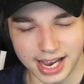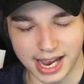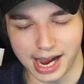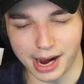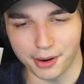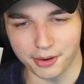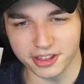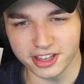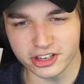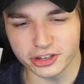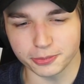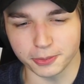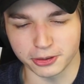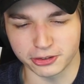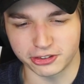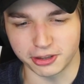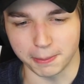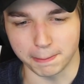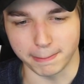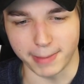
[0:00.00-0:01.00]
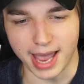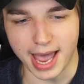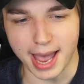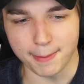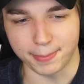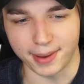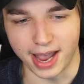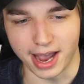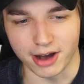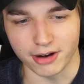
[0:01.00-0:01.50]
how are they supposed to
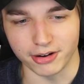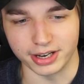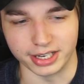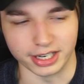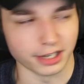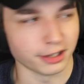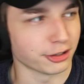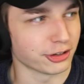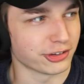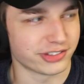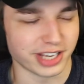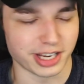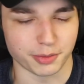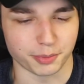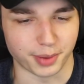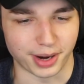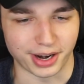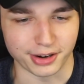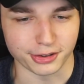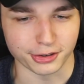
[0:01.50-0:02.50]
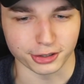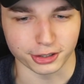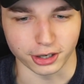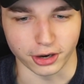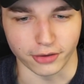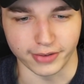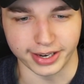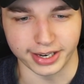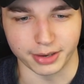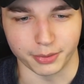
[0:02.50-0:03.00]
map out and understand where they're
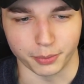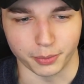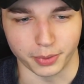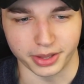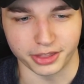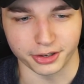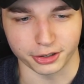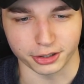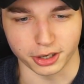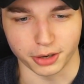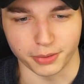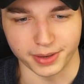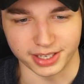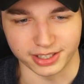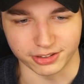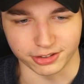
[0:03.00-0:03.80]
going and what they're going